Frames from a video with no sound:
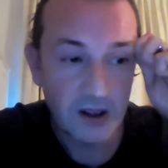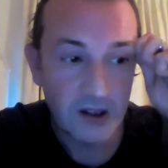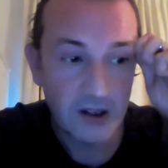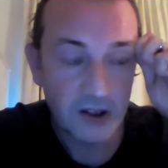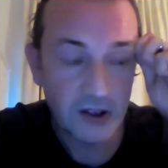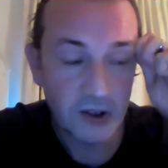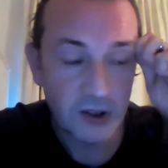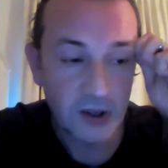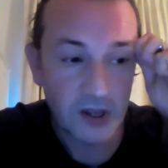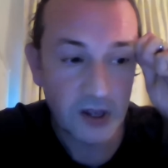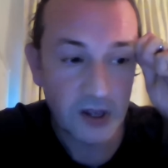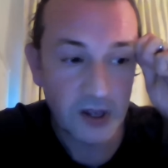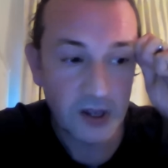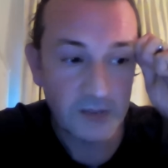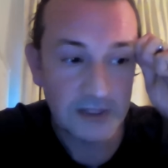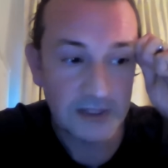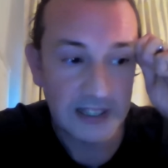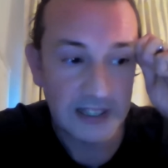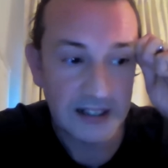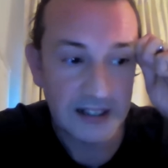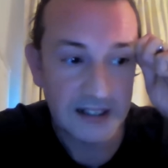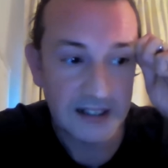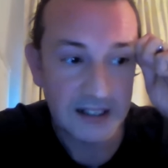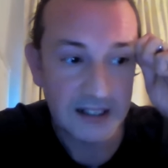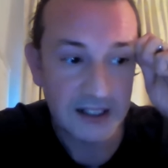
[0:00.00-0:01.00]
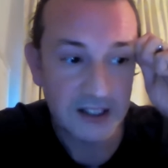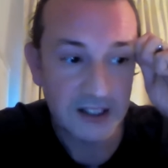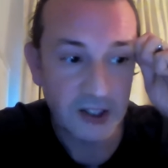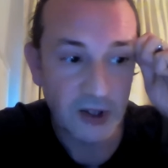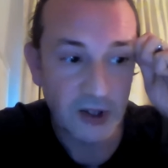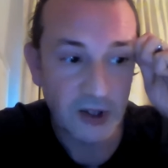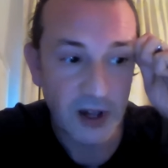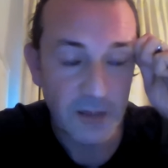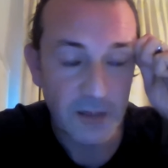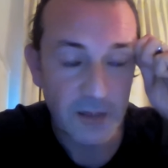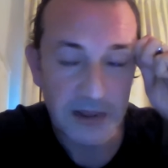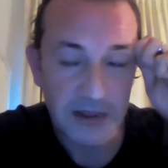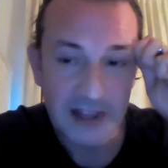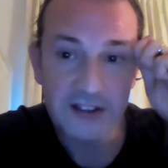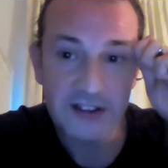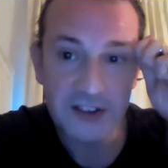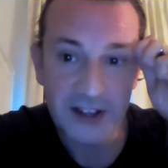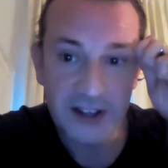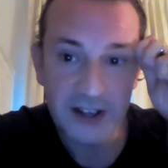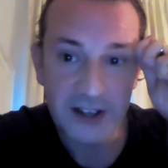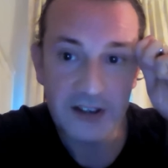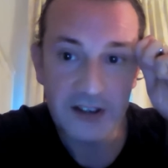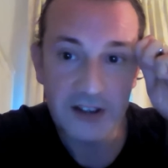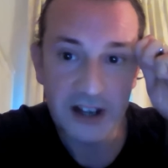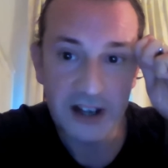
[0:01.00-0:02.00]
So I, I'm glad I didn't do that. But that's
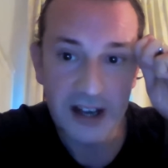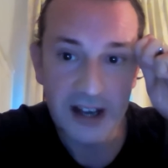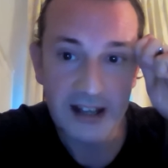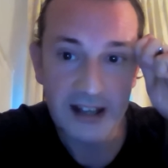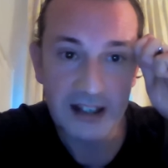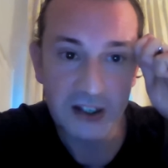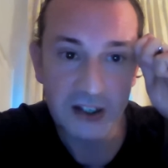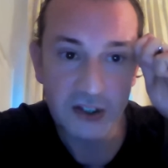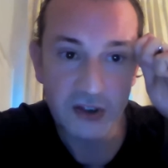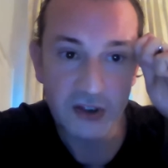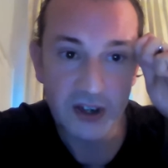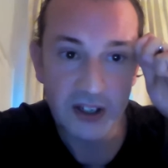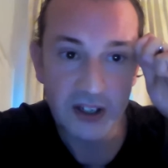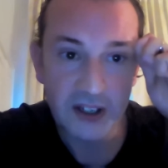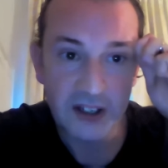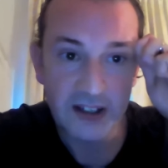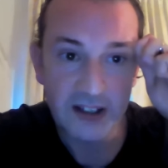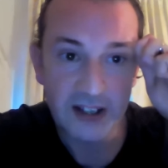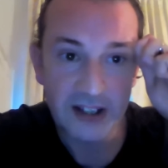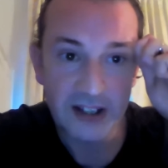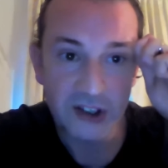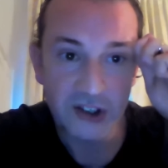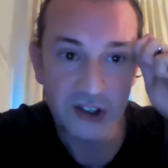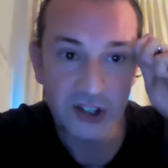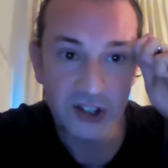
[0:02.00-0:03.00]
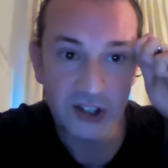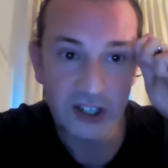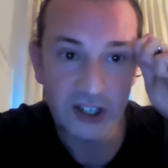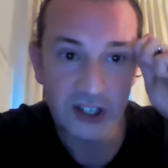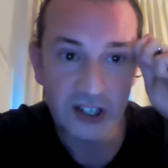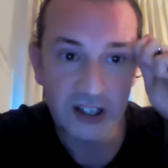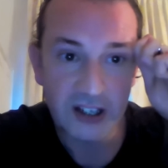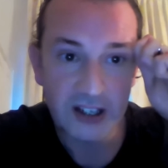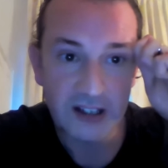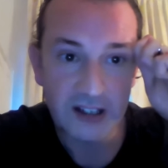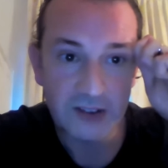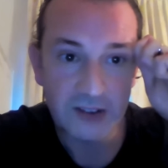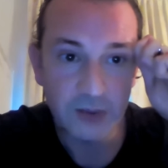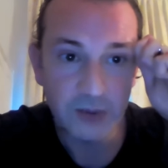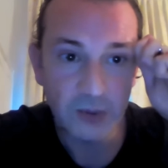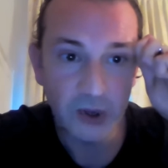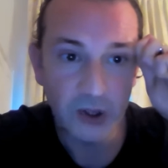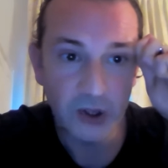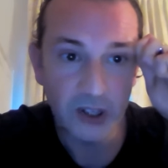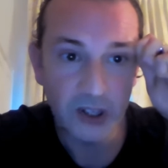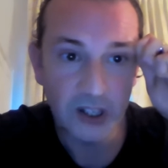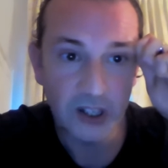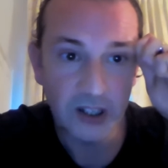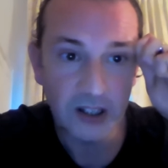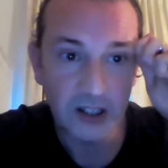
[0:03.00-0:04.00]
the other nagging dread, is actually as
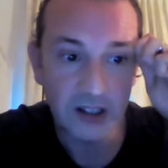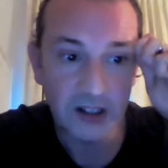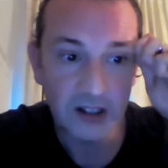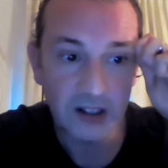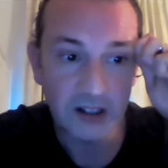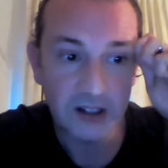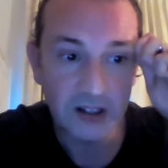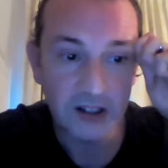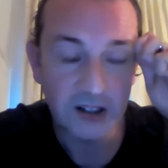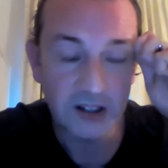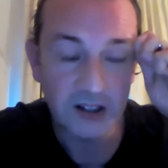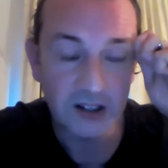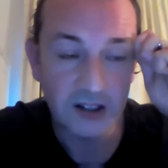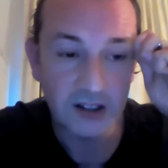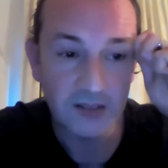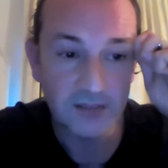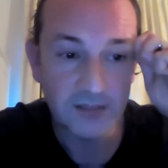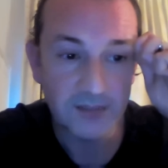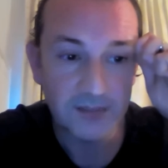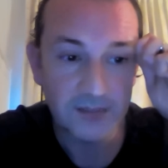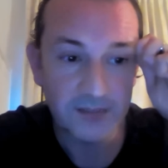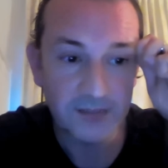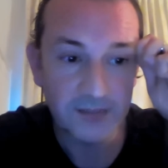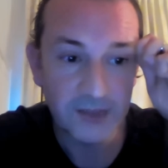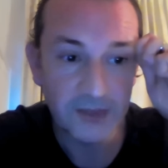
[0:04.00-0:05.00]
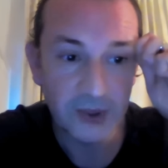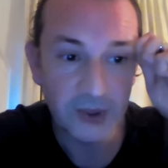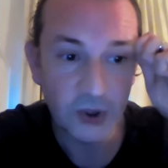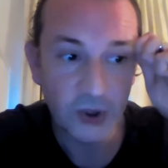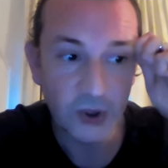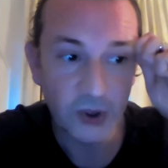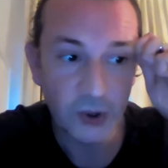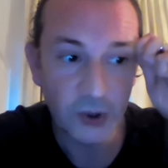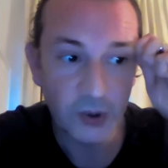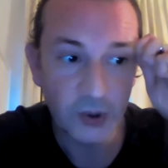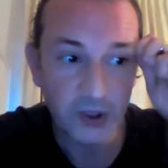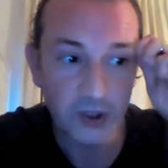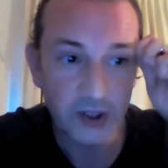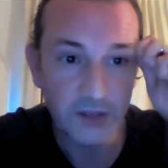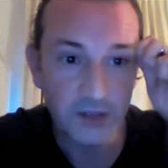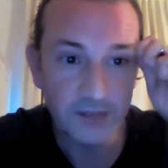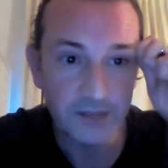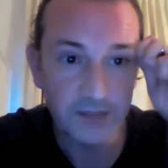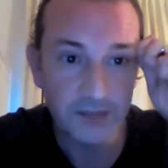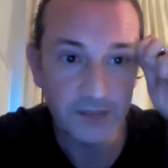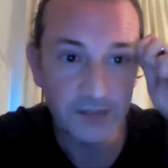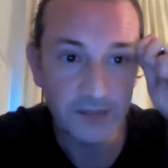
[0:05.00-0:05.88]
Molly uh, got older,